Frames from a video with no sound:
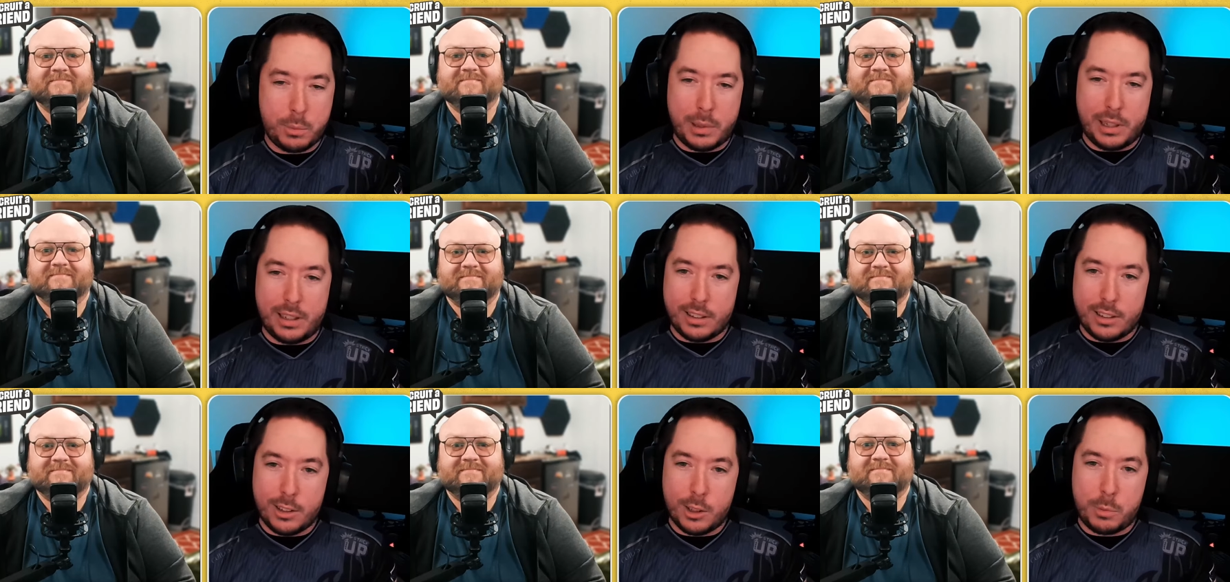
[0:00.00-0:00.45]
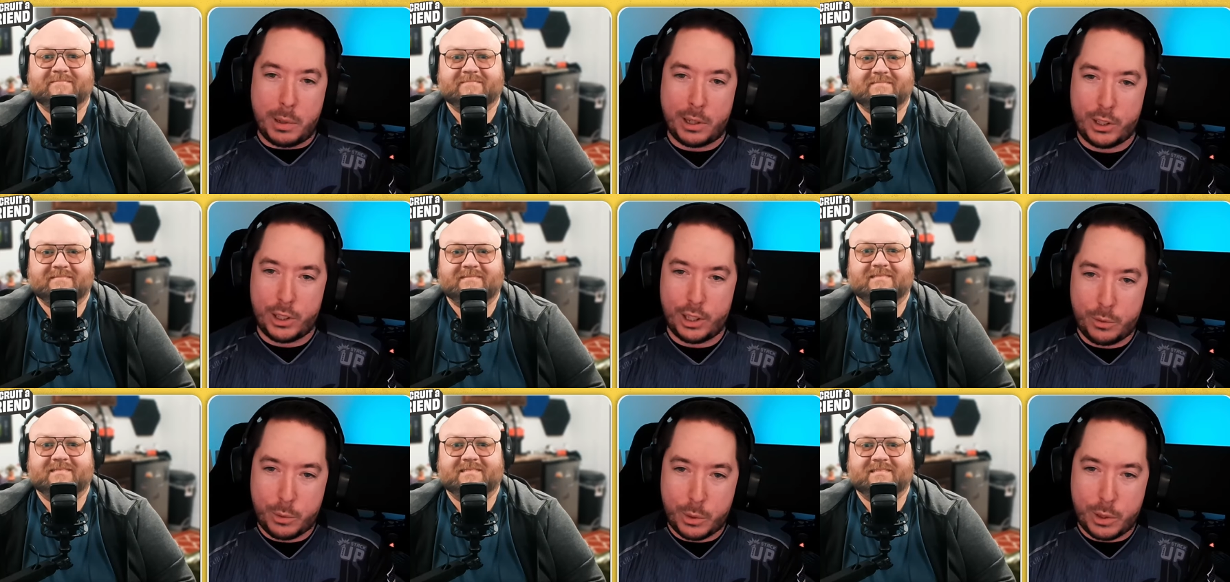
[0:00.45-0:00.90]
Speaker 1: me nuts, especially
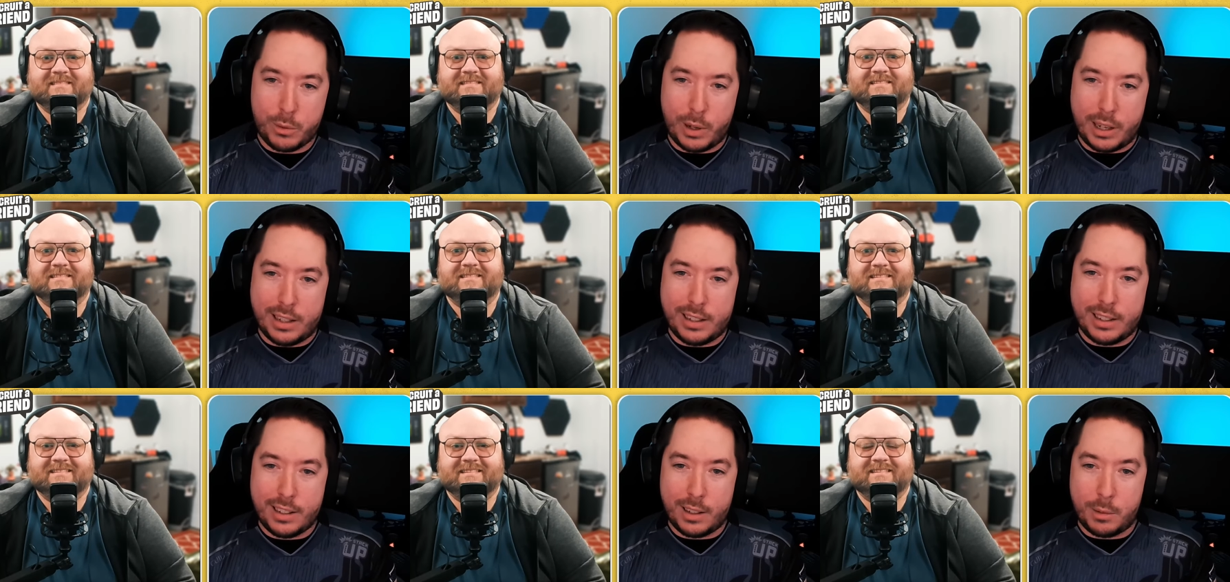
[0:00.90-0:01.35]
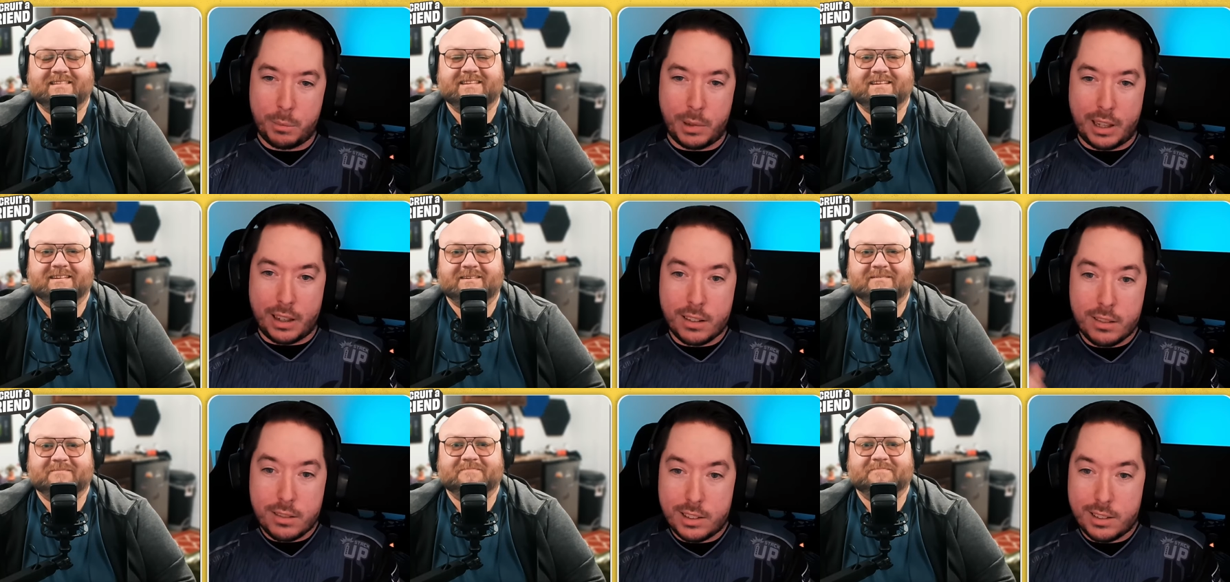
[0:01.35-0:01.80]
if we're raiding. I'm like, yeah.
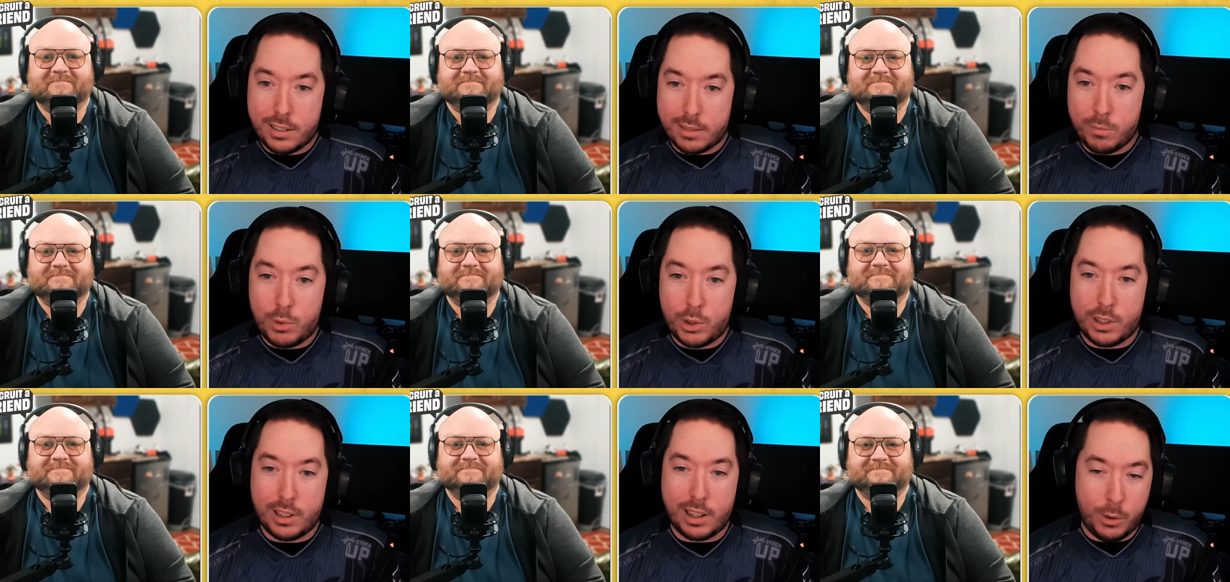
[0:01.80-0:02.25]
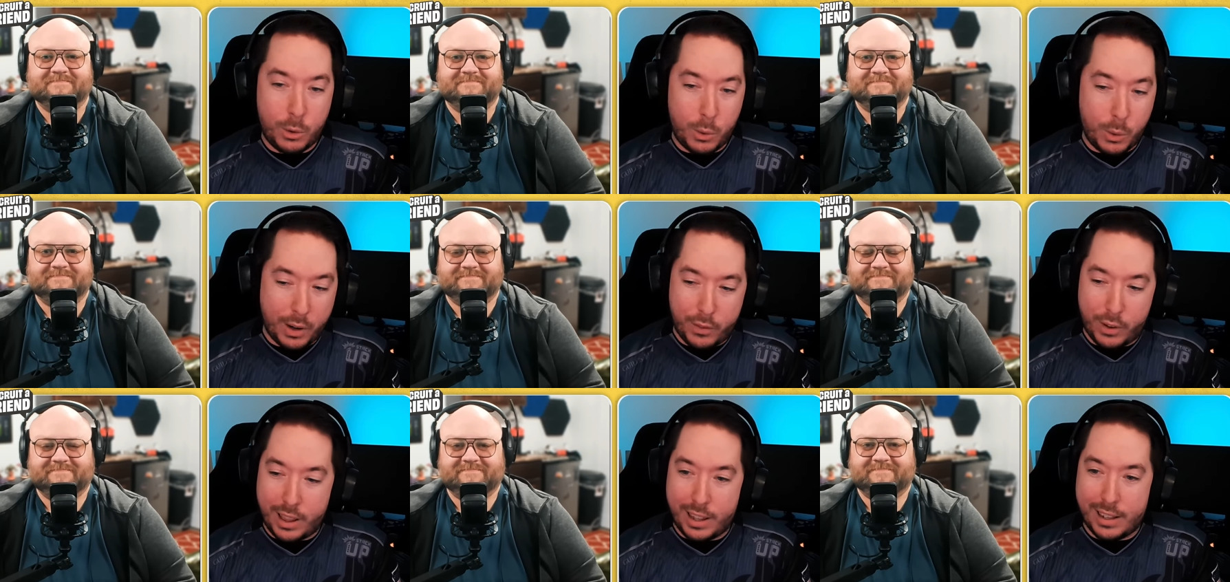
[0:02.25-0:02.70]
stop,
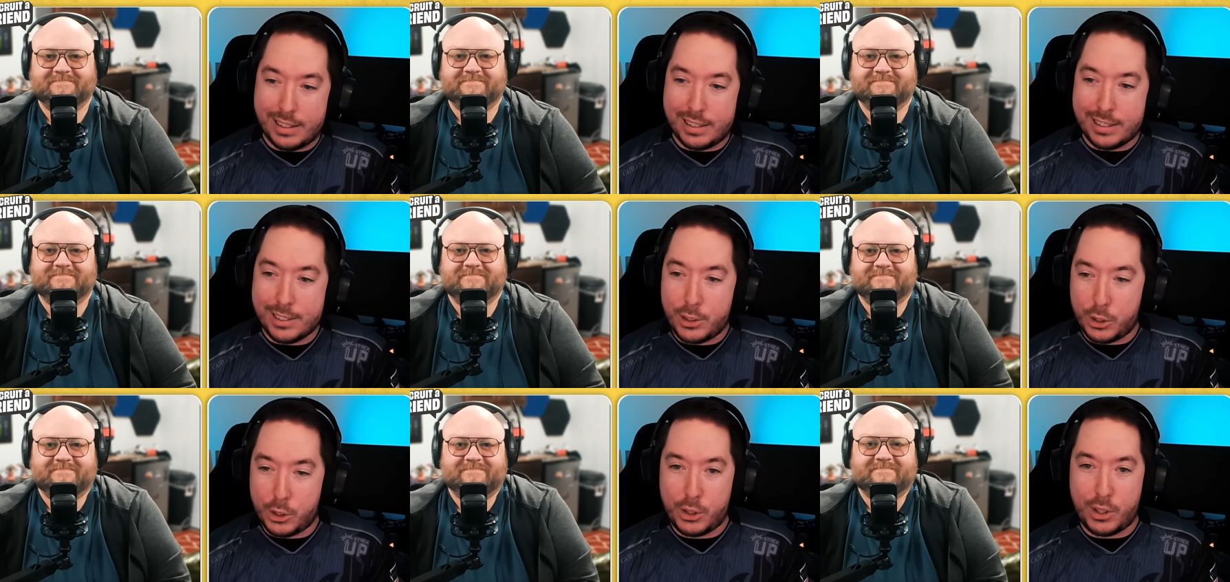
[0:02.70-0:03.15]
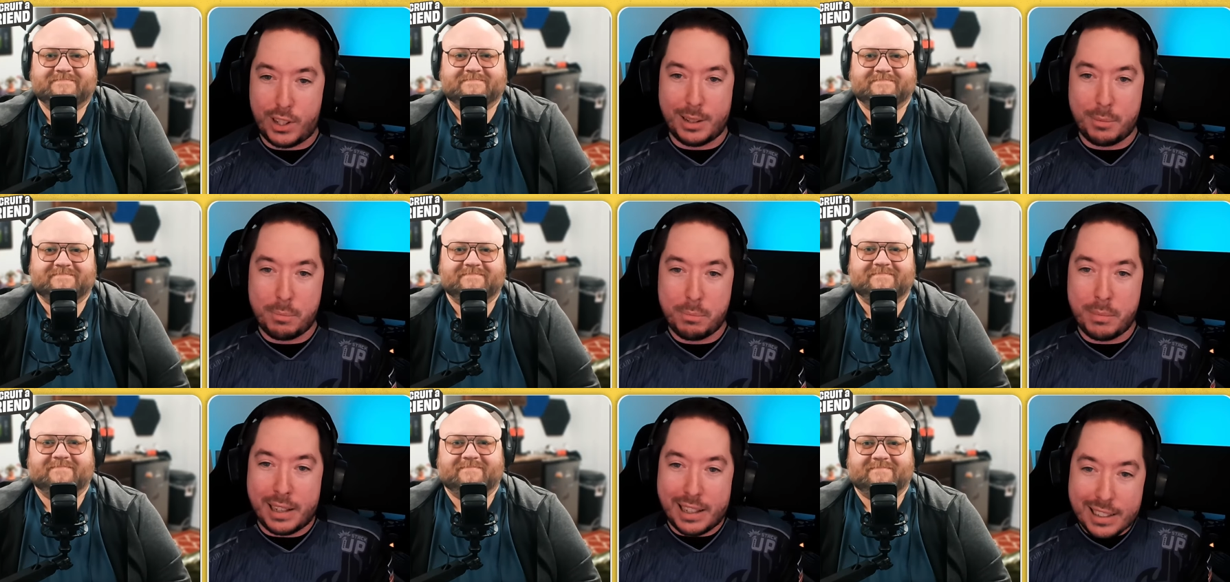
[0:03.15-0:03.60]
whoever that is, just stop,
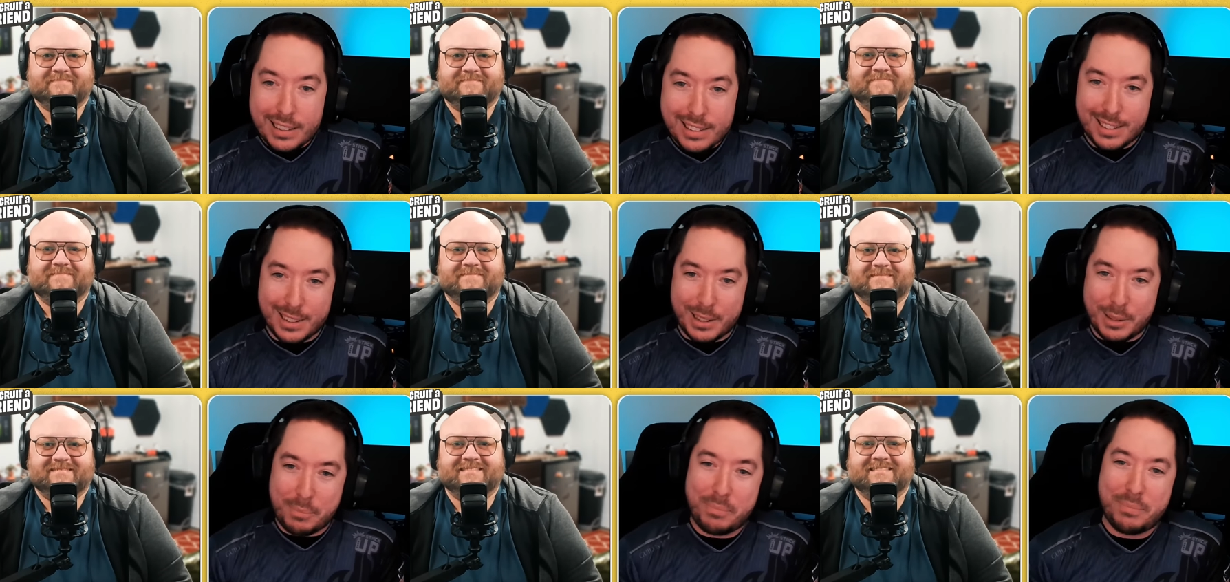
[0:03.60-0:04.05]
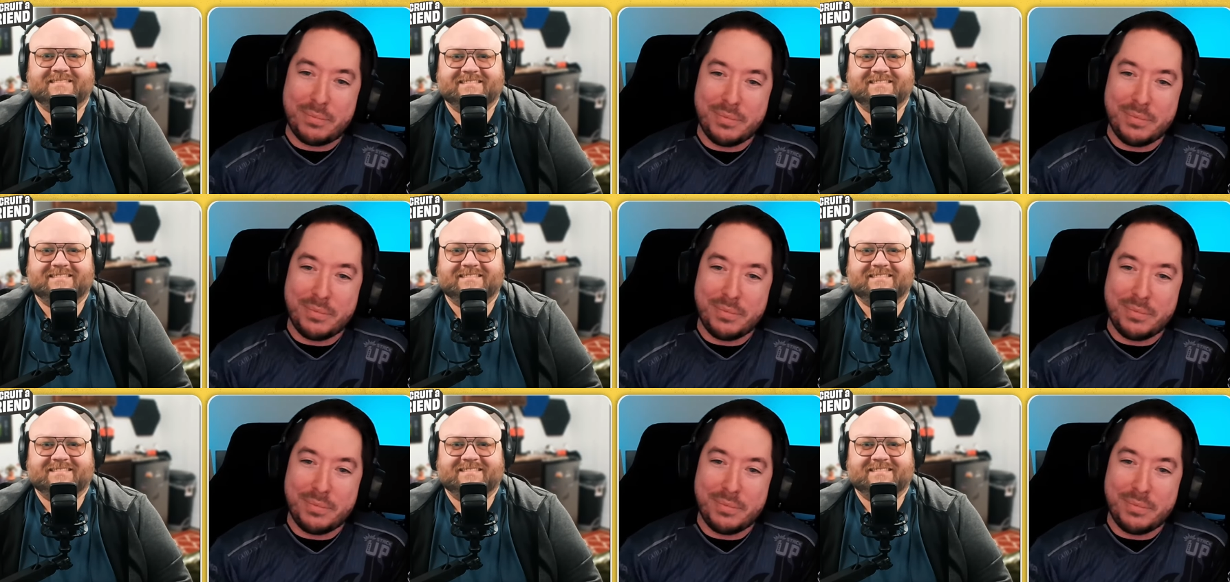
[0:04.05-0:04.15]
make it stop.